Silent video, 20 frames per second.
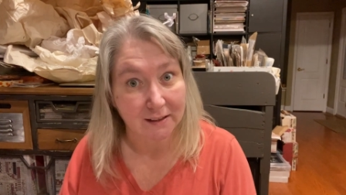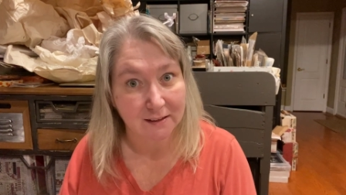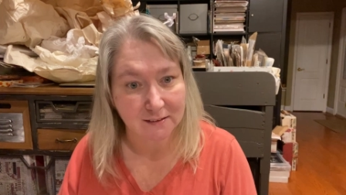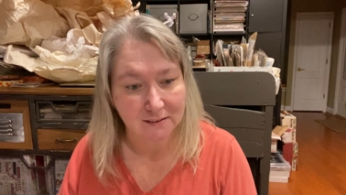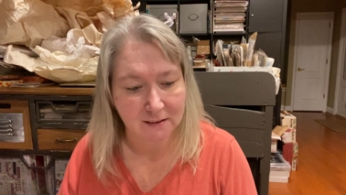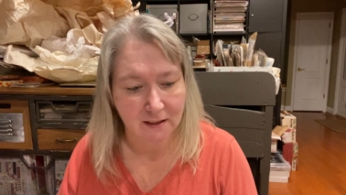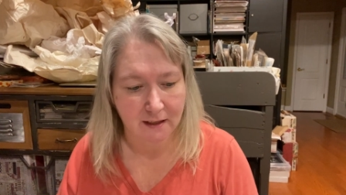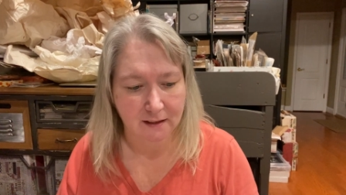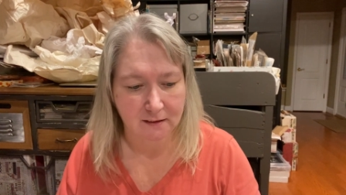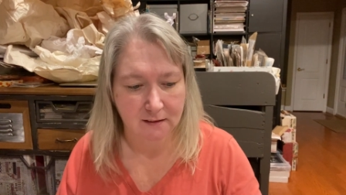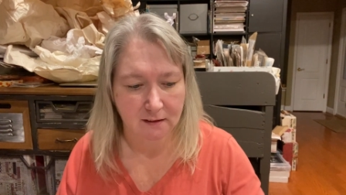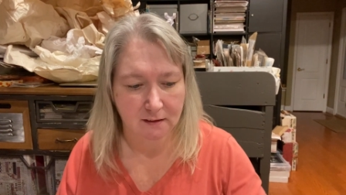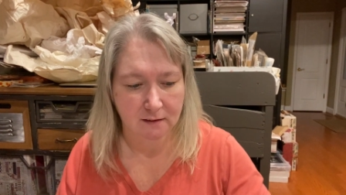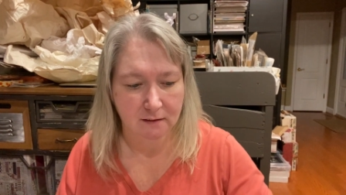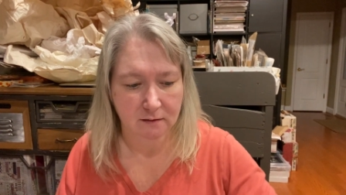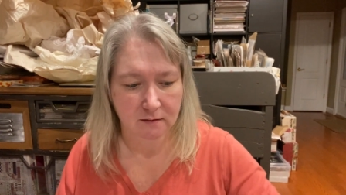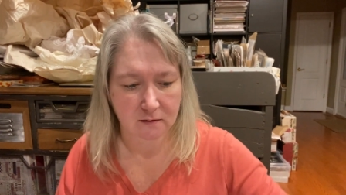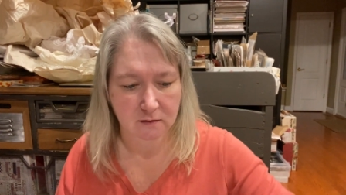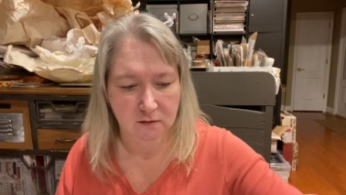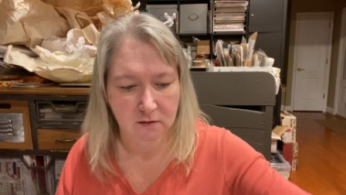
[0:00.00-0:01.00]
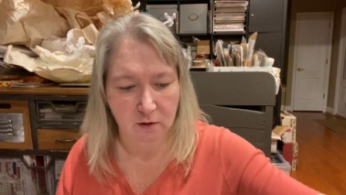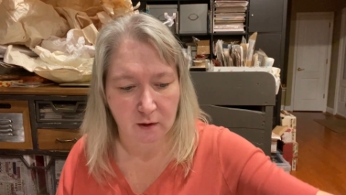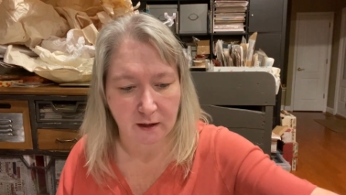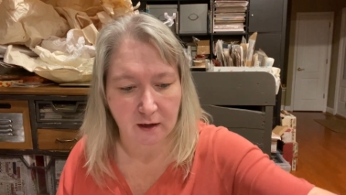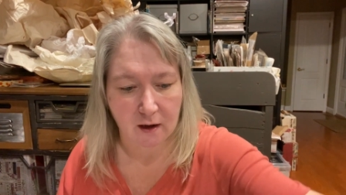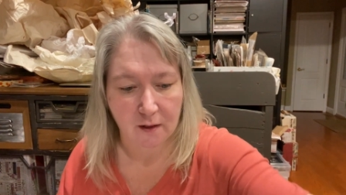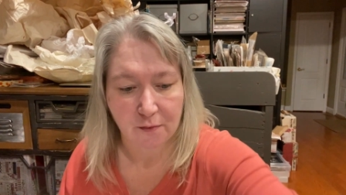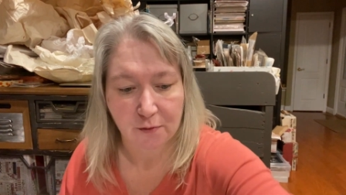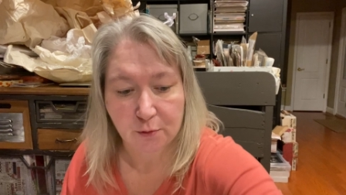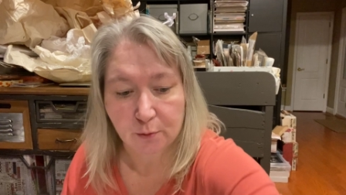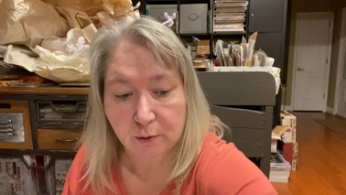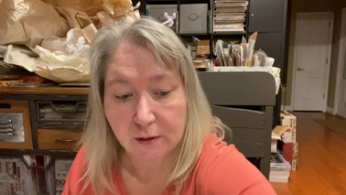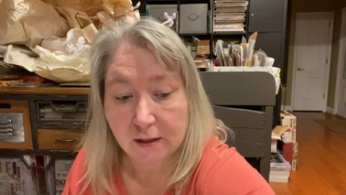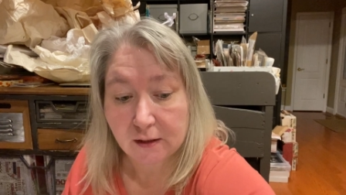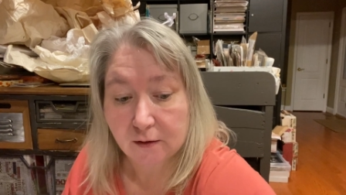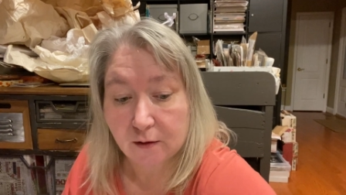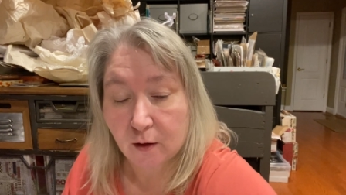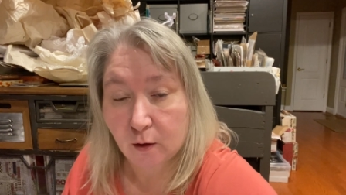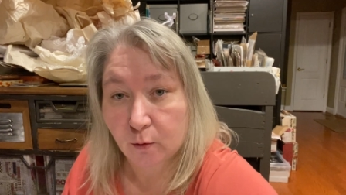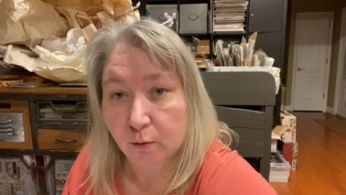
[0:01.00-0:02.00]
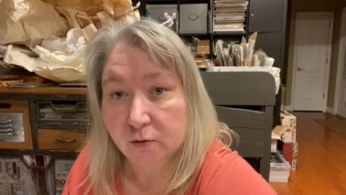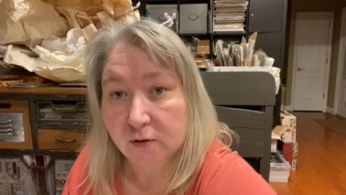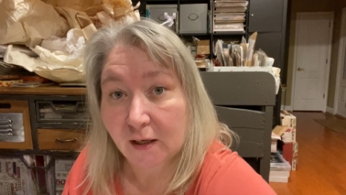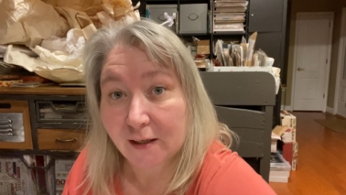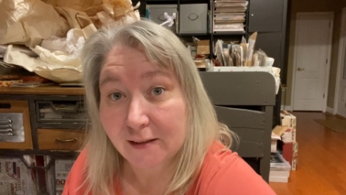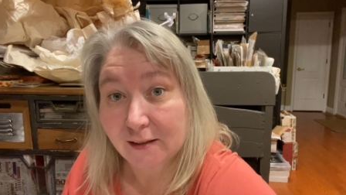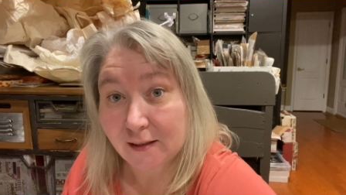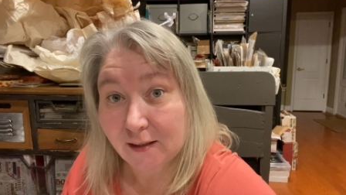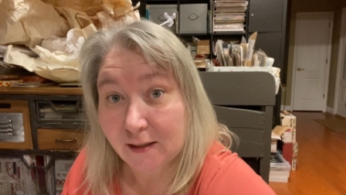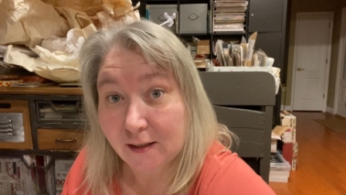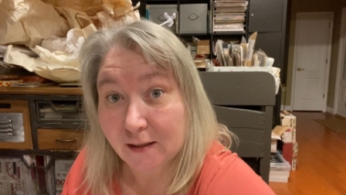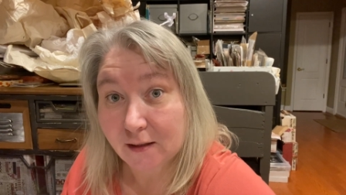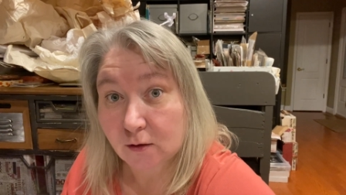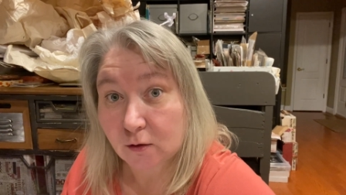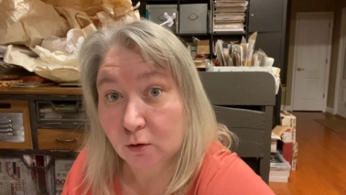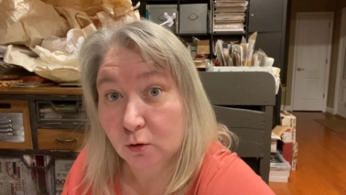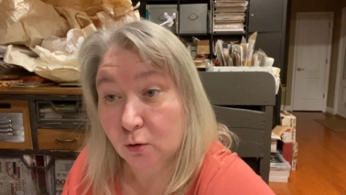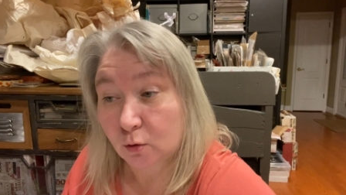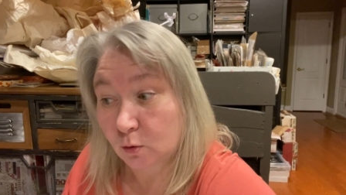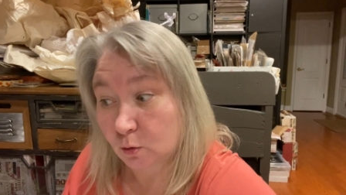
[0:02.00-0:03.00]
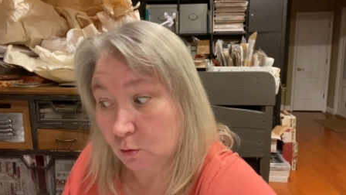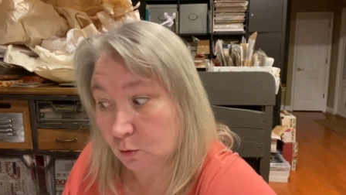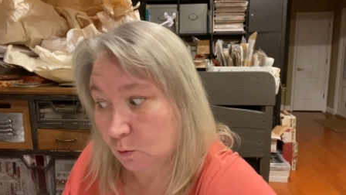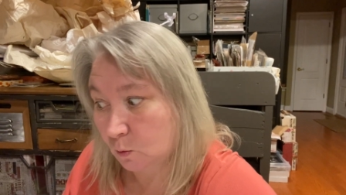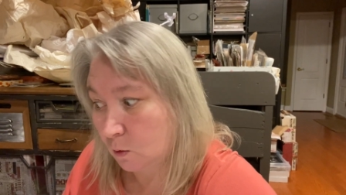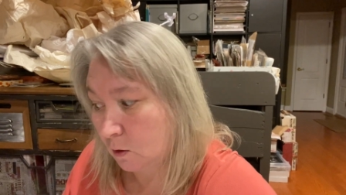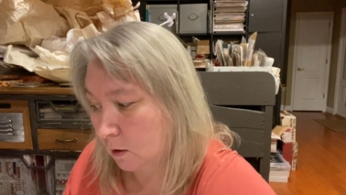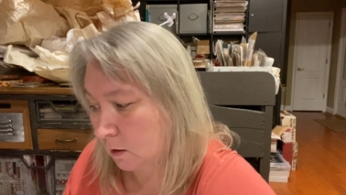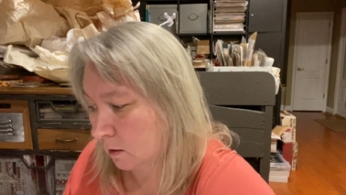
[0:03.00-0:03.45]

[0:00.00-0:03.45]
Santa. So I got three of those. I did get two